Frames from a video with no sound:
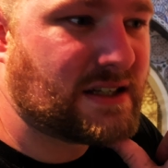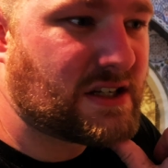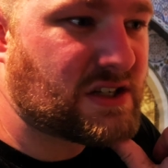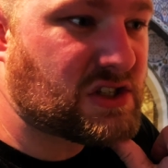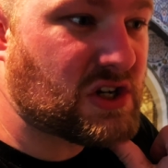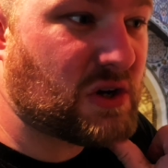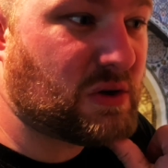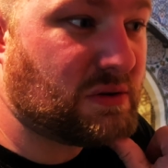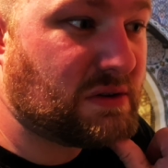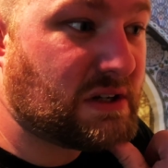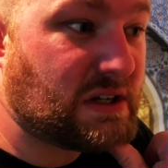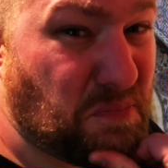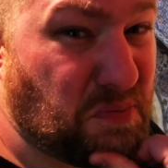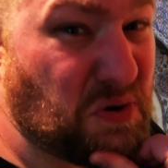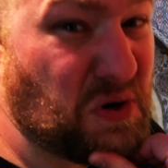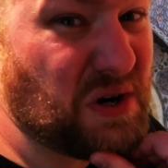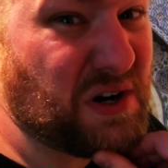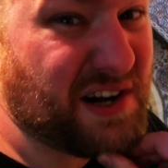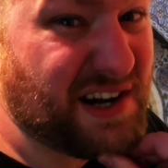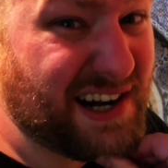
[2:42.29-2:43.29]
So,
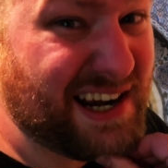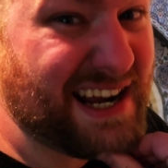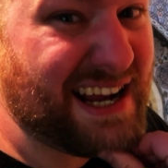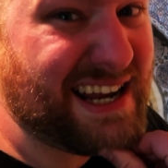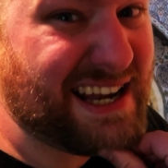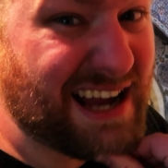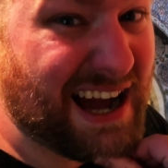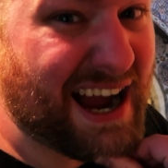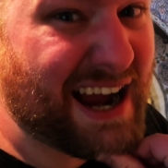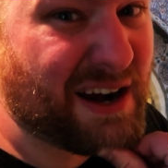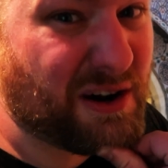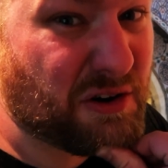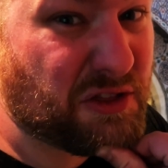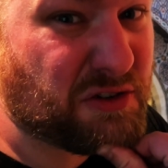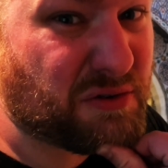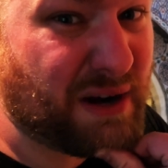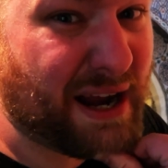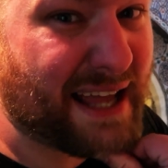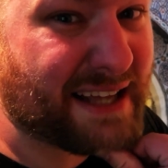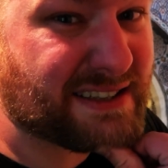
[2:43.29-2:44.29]
pretty dire
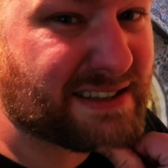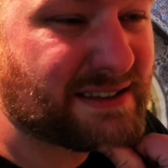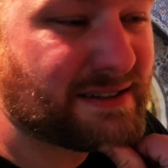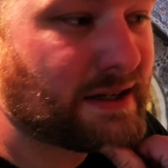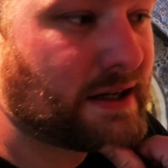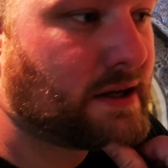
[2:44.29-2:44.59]
threat,